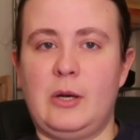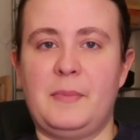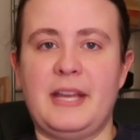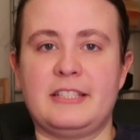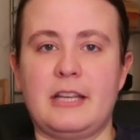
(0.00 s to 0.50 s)

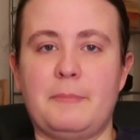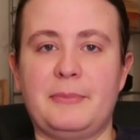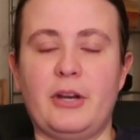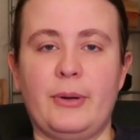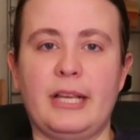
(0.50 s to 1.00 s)
as
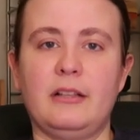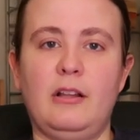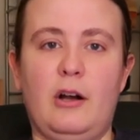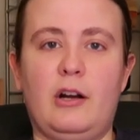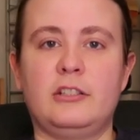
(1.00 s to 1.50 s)
I'm going
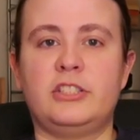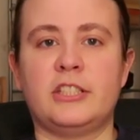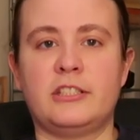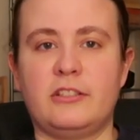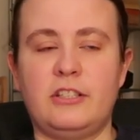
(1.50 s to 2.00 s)
along,
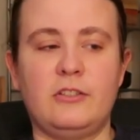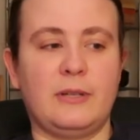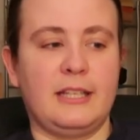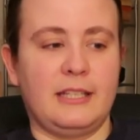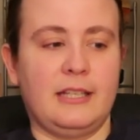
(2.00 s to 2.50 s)
just so you
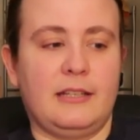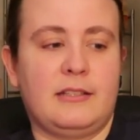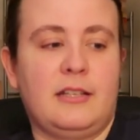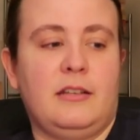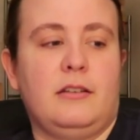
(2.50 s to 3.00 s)
can
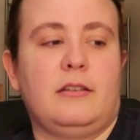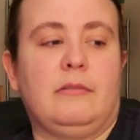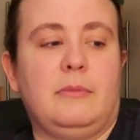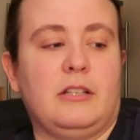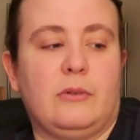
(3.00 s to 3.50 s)
get,
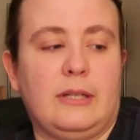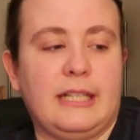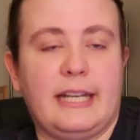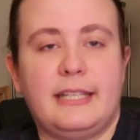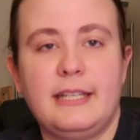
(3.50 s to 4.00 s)
you know,
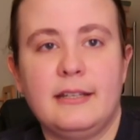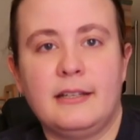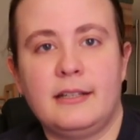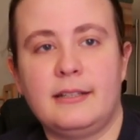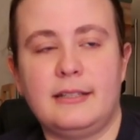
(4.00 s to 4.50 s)
an
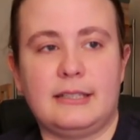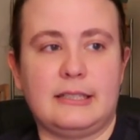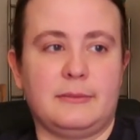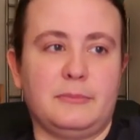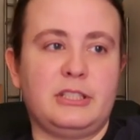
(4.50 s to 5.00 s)
idea,
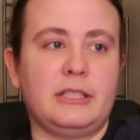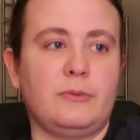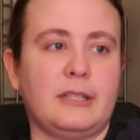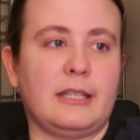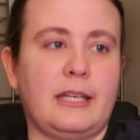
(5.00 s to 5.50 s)

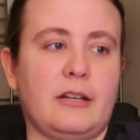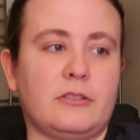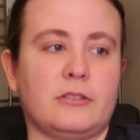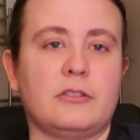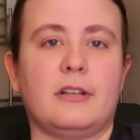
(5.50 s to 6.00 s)
see what the
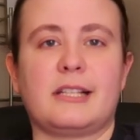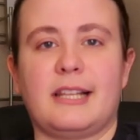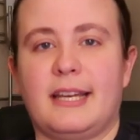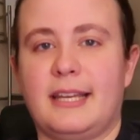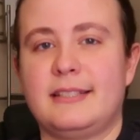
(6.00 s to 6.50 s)
characters look
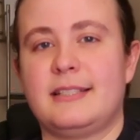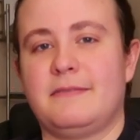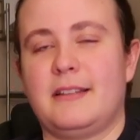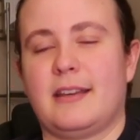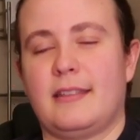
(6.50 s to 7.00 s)
like,
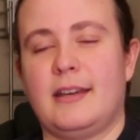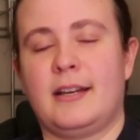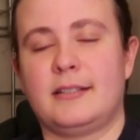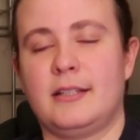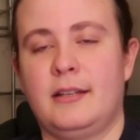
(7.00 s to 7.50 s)
stuff like
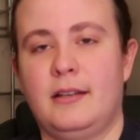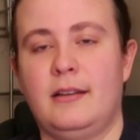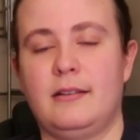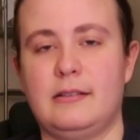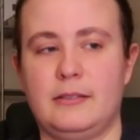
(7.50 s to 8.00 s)
that.
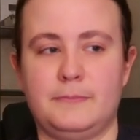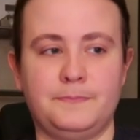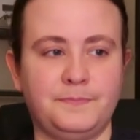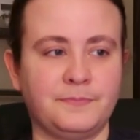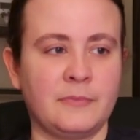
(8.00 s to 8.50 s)

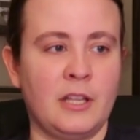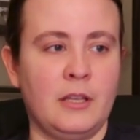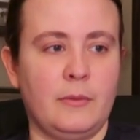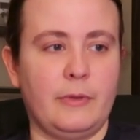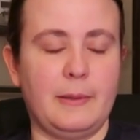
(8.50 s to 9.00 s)

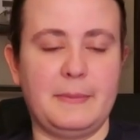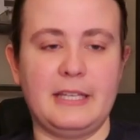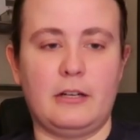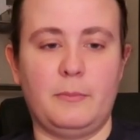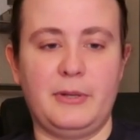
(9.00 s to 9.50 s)

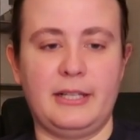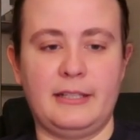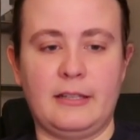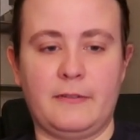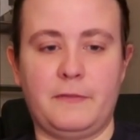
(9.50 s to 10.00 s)
Maybe I'll put
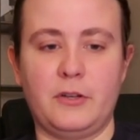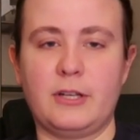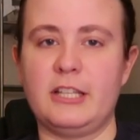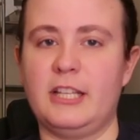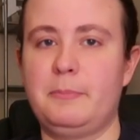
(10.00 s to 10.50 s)
in a few
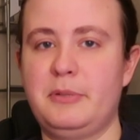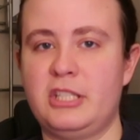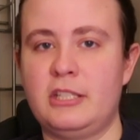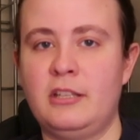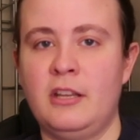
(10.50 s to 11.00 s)

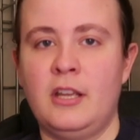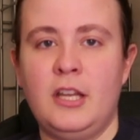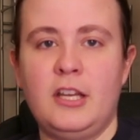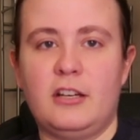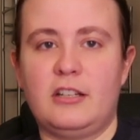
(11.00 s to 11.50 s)
clips.
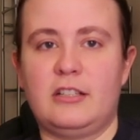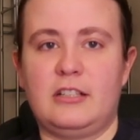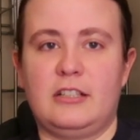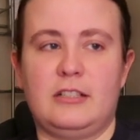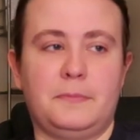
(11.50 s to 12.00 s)

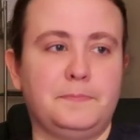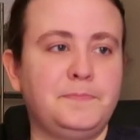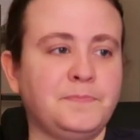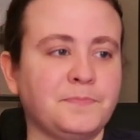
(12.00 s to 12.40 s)
But,